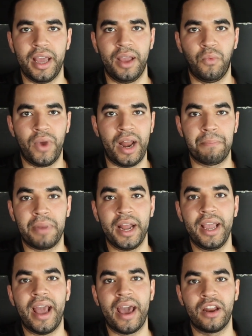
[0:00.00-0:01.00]
And when I
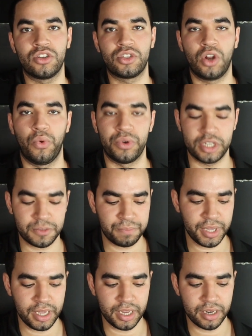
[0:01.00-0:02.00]
play it at a slower
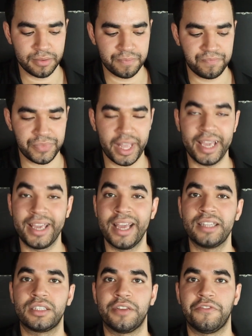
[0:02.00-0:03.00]
speed, it
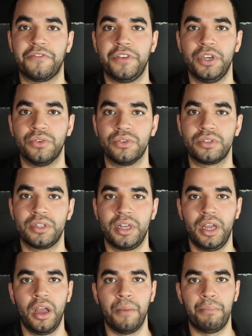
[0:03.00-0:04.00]
gets confused.
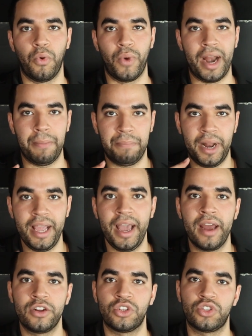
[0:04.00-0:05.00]
But when I play
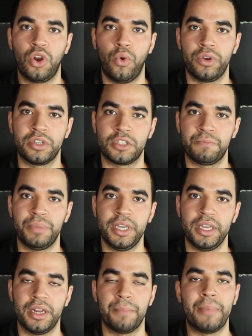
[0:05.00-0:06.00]
at a slower
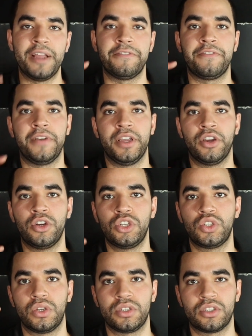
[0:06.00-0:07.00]
speed, my
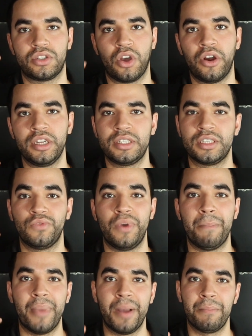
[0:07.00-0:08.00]
fingers start to
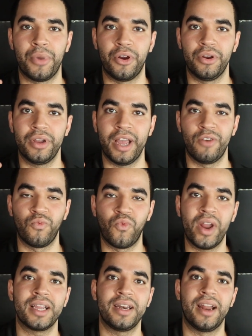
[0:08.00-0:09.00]
remember and
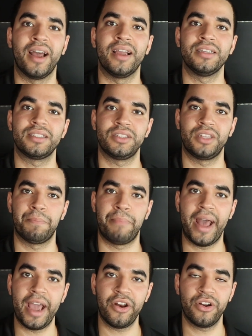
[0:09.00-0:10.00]
recognize the
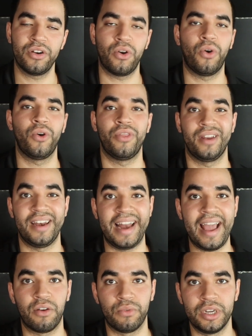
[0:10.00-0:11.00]
pattern or the
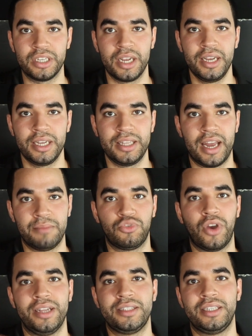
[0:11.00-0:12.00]
language that I'm
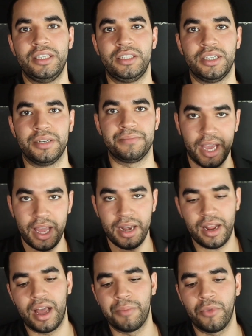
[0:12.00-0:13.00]
trying to teach it.
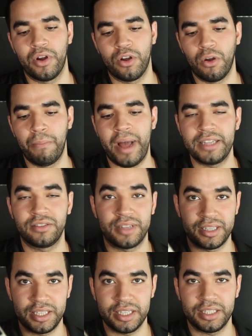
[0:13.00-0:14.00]
Again, I'm gonna go back to
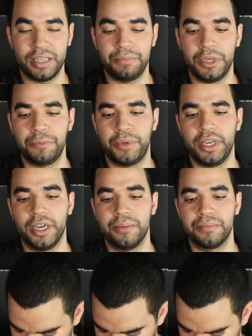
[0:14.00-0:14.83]
that 60 BPM.